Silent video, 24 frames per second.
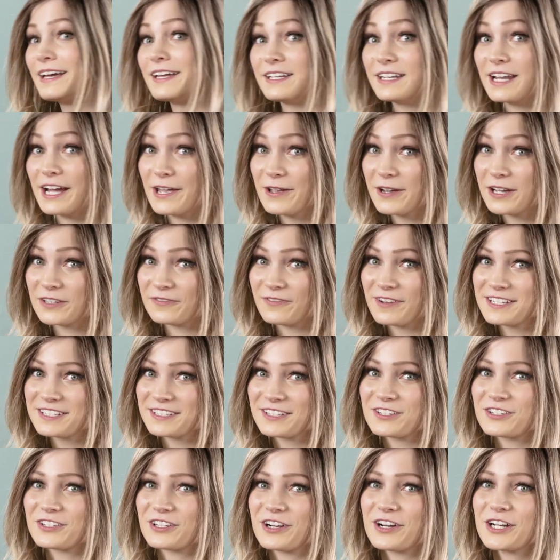Now you can
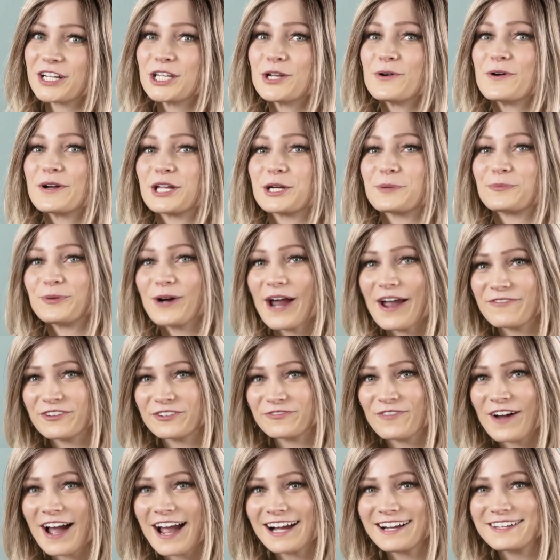rest assured knowing your
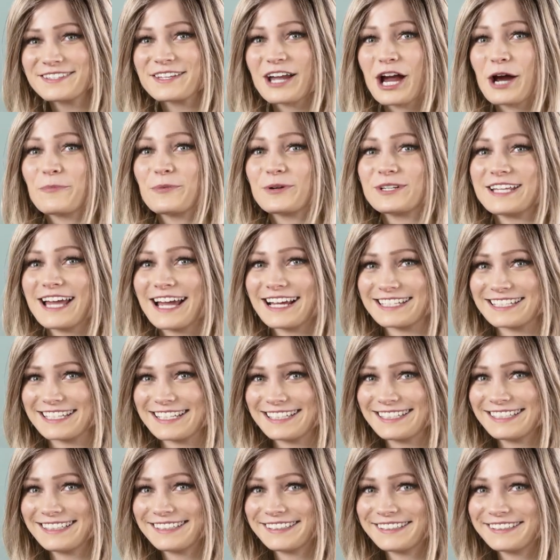private files are protected.